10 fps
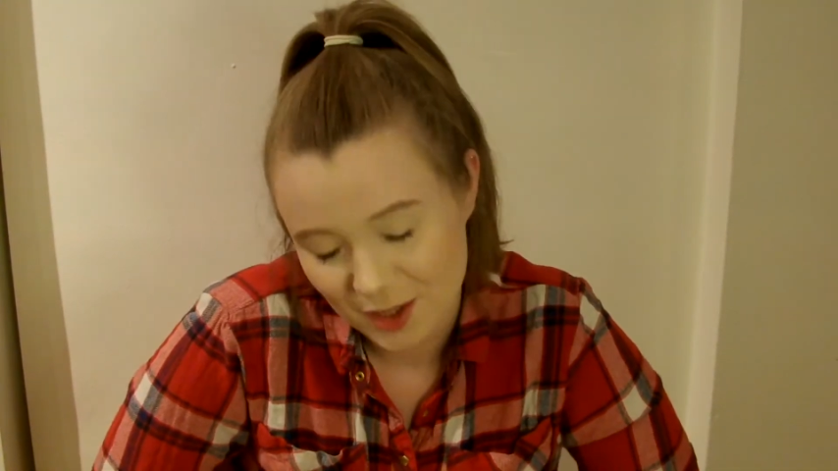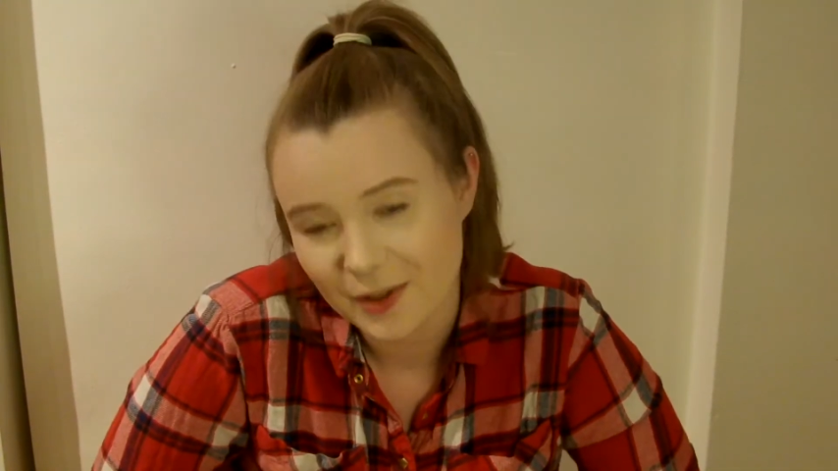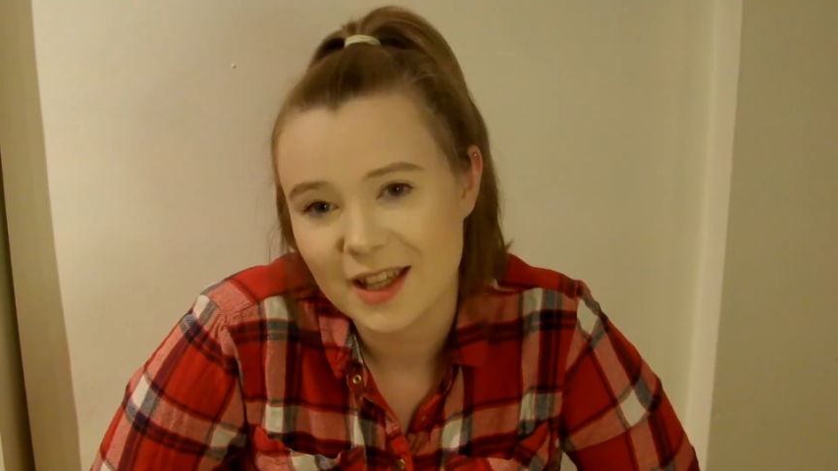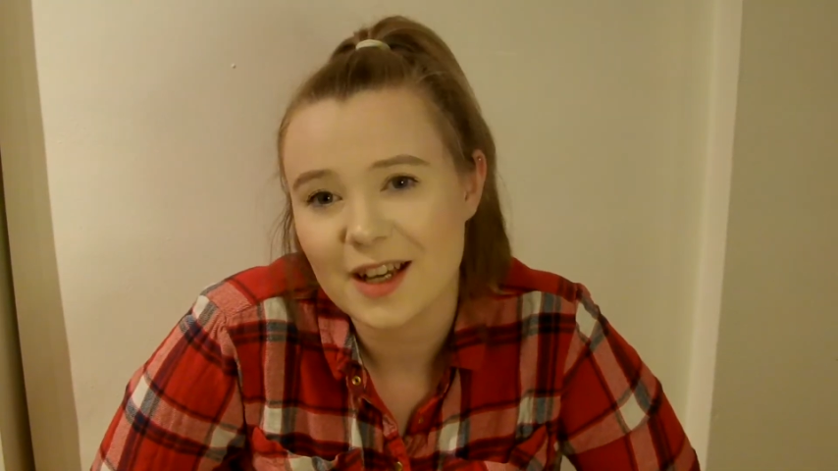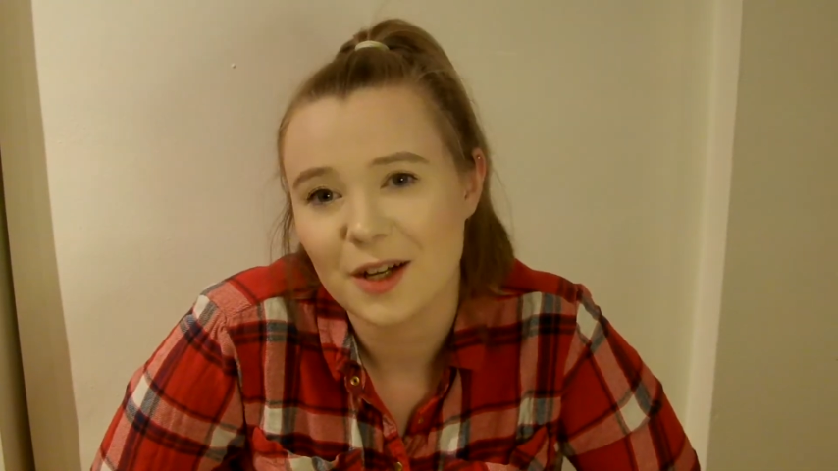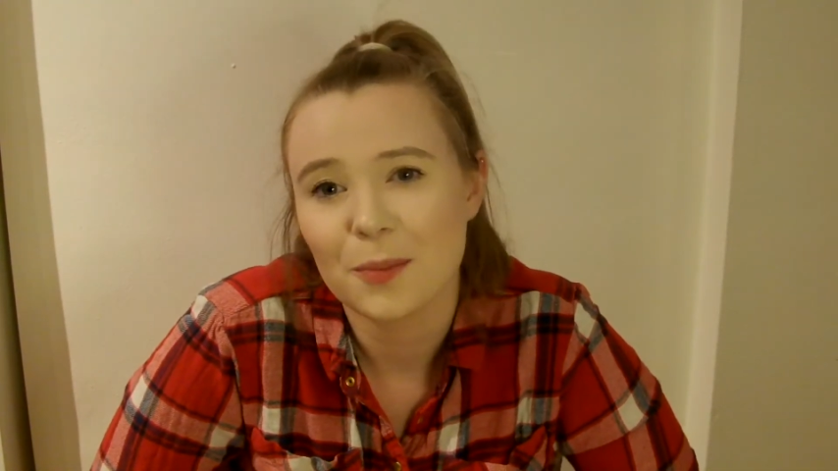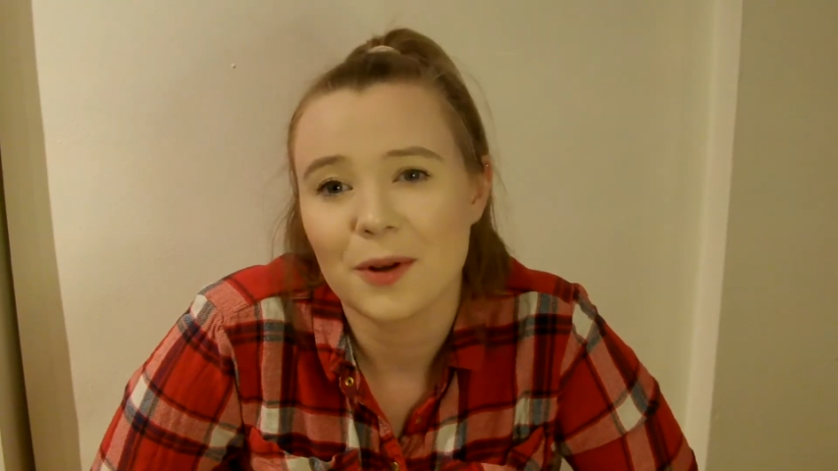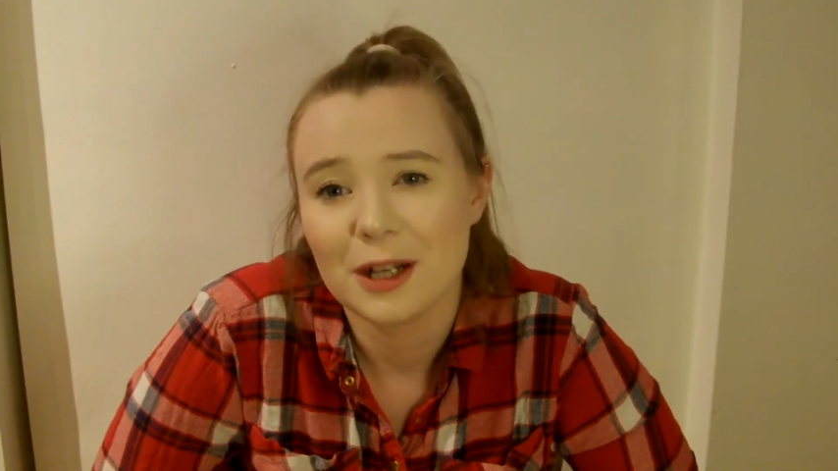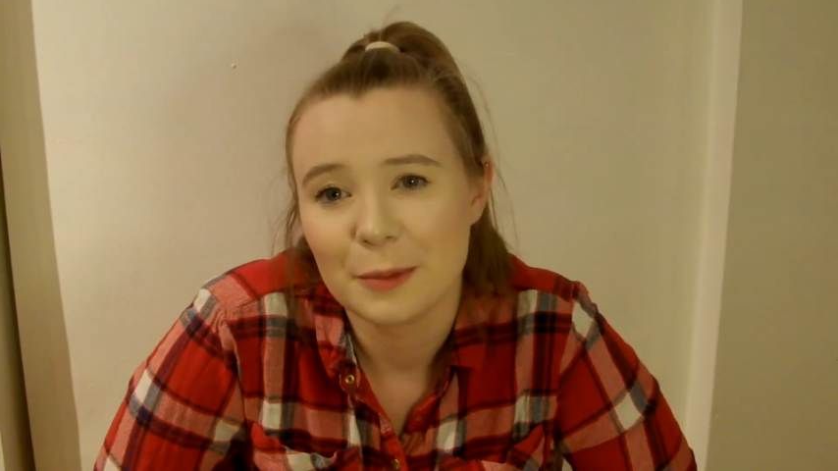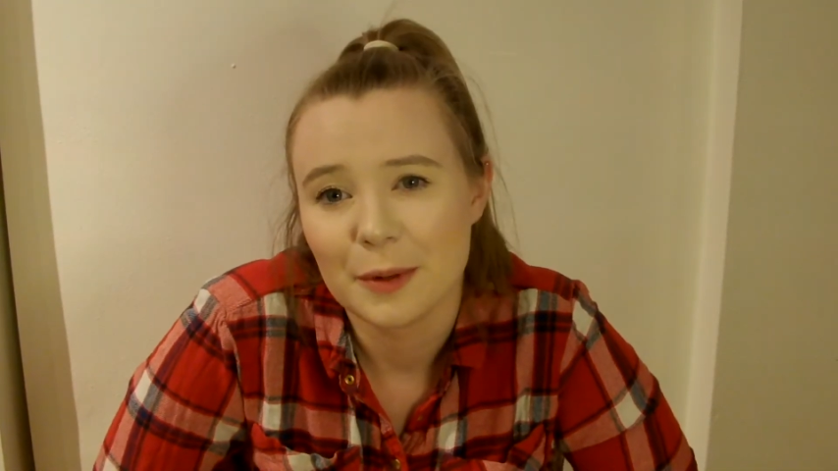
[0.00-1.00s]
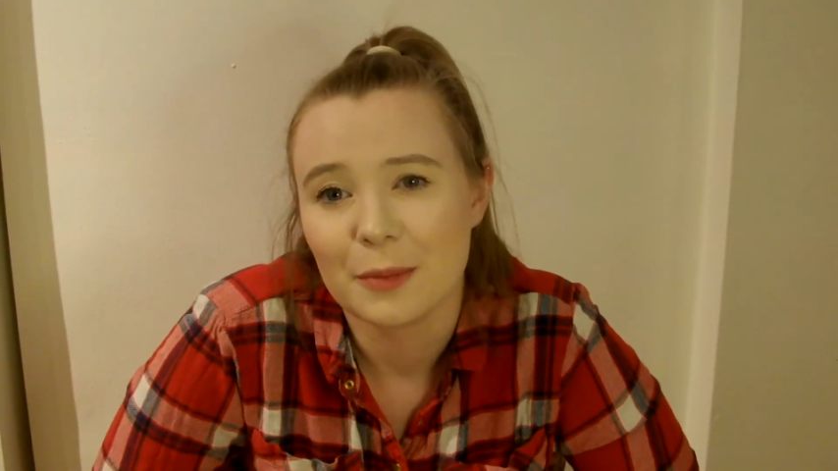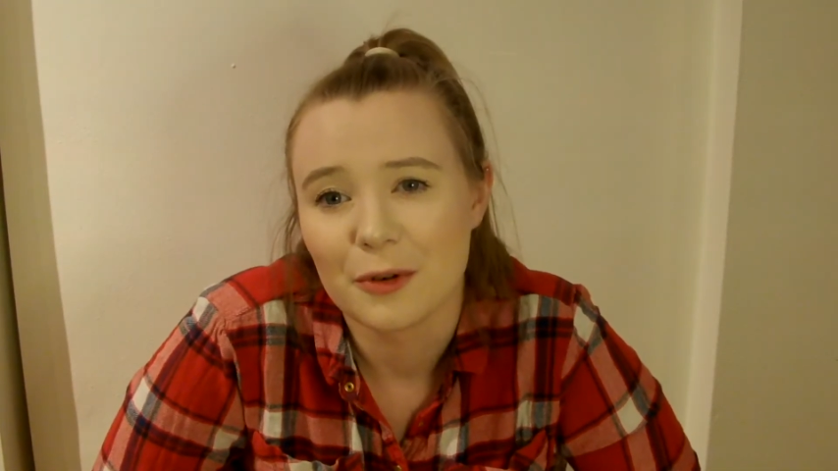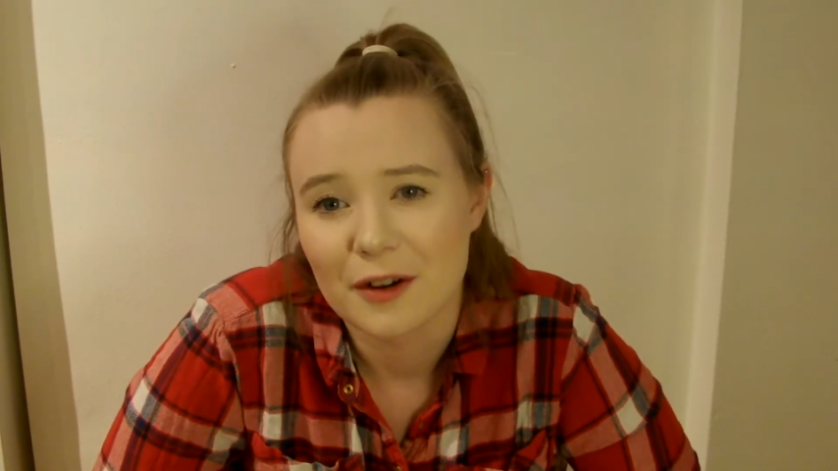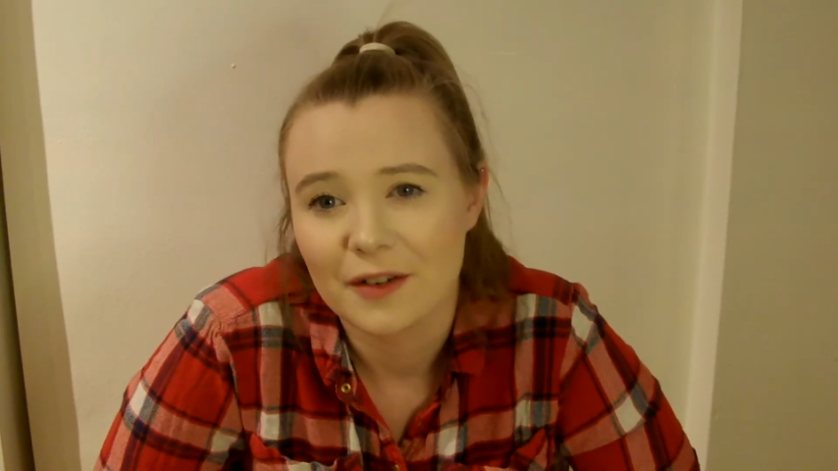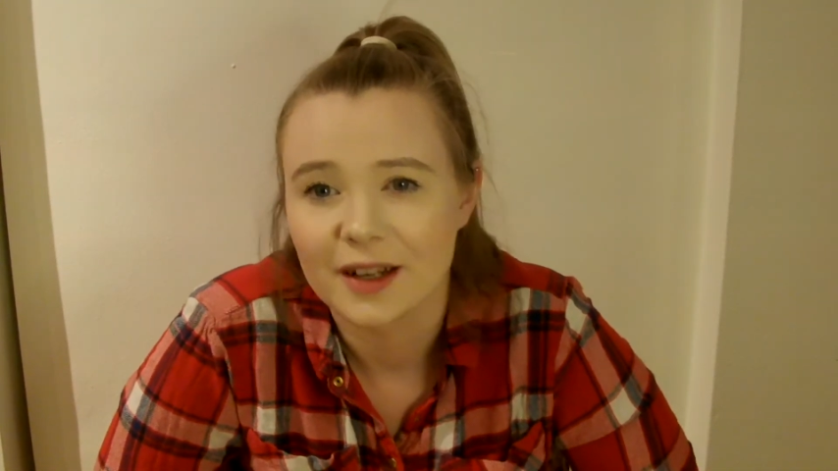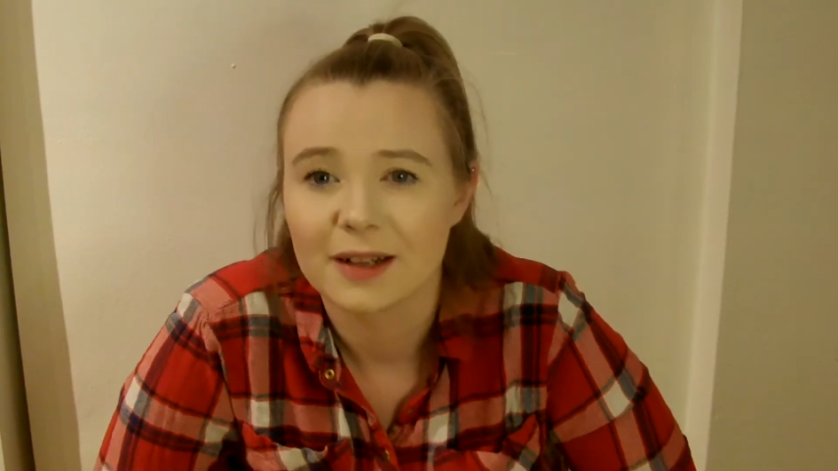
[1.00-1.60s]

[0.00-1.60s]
You would think I'd put a little bit more effort in